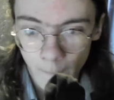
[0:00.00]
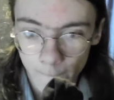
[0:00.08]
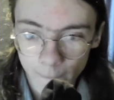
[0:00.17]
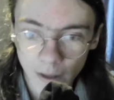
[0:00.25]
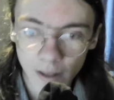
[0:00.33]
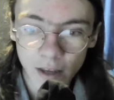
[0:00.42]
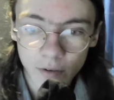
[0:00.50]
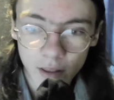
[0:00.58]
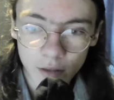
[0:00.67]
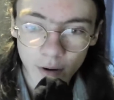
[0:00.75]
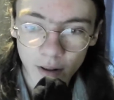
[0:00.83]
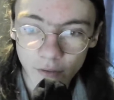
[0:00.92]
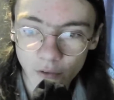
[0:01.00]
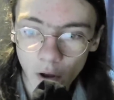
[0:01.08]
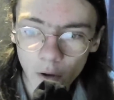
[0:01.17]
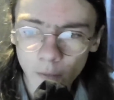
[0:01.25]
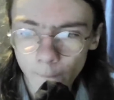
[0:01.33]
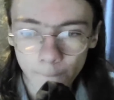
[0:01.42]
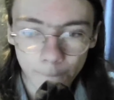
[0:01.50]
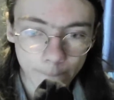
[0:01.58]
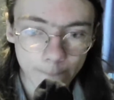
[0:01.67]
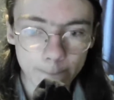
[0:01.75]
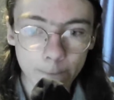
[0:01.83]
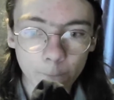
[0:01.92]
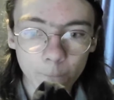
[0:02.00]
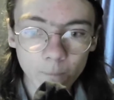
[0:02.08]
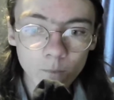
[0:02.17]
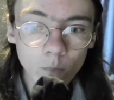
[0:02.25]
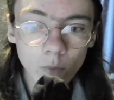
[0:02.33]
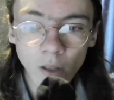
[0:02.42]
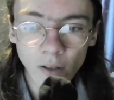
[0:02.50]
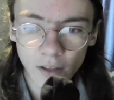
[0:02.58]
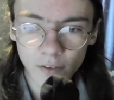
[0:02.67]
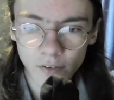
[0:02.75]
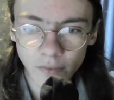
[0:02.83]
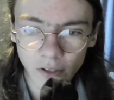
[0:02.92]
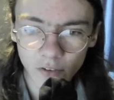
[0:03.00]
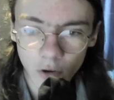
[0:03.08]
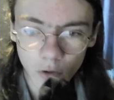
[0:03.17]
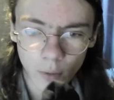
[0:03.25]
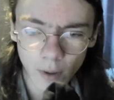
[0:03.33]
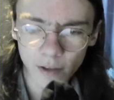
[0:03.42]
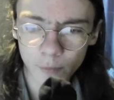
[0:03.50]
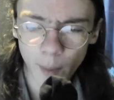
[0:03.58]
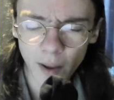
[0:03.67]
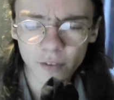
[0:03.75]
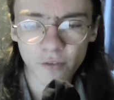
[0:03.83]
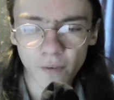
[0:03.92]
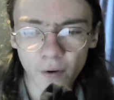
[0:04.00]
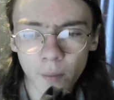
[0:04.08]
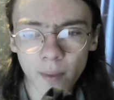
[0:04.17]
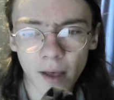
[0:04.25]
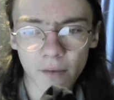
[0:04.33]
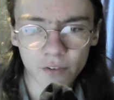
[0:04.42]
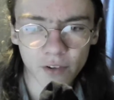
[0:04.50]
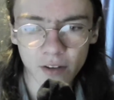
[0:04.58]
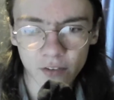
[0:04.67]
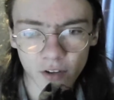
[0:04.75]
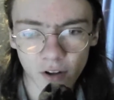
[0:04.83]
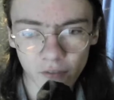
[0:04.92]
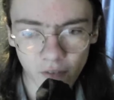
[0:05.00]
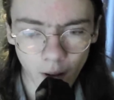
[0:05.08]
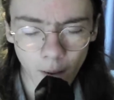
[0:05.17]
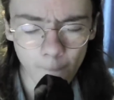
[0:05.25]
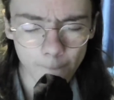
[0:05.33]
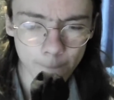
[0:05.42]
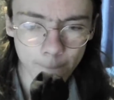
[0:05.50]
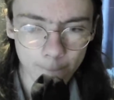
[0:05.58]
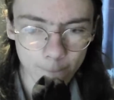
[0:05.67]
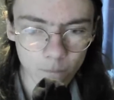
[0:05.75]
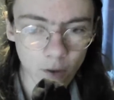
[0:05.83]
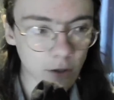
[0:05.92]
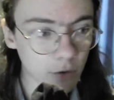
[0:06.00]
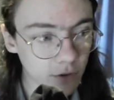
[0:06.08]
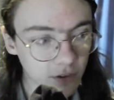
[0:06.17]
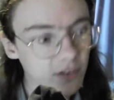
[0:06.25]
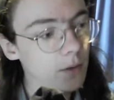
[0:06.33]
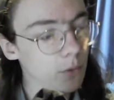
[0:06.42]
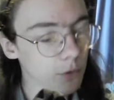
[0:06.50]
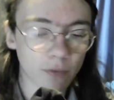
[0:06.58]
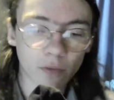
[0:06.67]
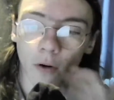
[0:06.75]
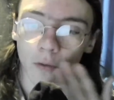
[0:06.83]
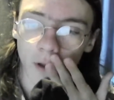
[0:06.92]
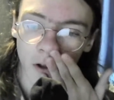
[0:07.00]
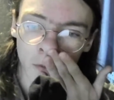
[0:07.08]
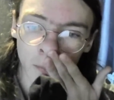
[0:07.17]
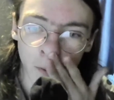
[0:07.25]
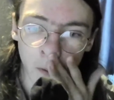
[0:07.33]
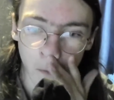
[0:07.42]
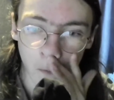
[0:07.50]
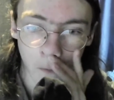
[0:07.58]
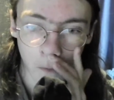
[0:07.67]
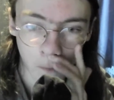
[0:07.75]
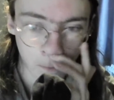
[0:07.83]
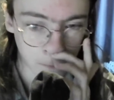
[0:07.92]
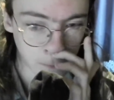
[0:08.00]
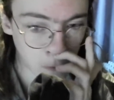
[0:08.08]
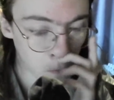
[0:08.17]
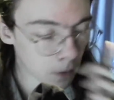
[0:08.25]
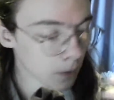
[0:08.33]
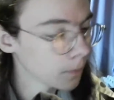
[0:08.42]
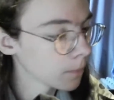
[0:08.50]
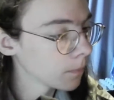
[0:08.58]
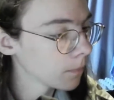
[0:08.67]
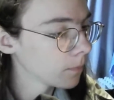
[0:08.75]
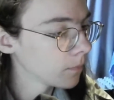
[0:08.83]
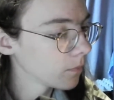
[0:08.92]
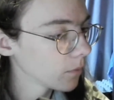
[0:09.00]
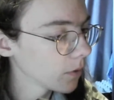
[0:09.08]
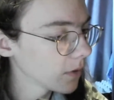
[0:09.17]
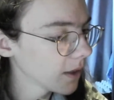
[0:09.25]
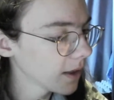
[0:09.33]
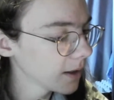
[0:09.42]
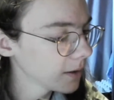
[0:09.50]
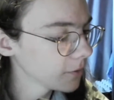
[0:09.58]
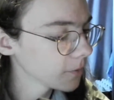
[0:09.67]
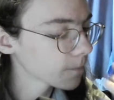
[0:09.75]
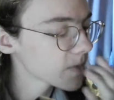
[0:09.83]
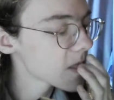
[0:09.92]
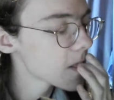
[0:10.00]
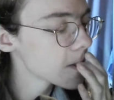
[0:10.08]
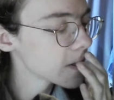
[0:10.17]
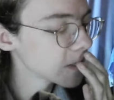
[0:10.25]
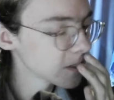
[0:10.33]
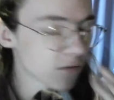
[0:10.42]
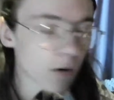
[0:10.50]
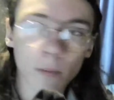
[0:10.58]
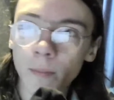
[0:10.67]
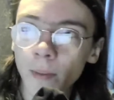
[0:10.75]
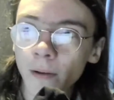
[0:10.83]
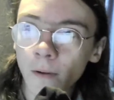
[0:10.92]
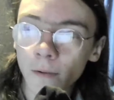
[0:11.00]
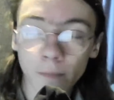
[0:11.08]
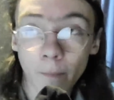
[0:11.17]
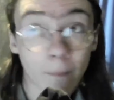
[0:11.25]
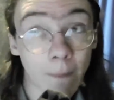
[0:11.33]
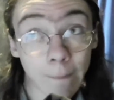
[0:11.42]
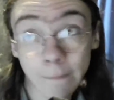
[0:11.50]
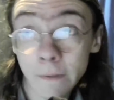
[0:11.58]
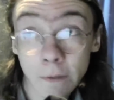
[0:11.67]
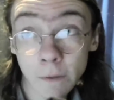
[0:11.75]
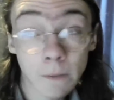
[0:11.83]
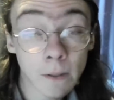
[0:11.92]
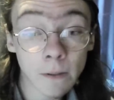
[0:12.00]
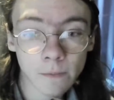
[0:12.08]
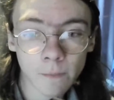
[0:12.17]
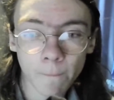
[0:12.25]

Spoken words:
Aguirre, The Wrath of God, 1972. His best film that I've seen so far. I'd already seen it once before, of course, but still. What the hell is wrong with my nose? Who knows?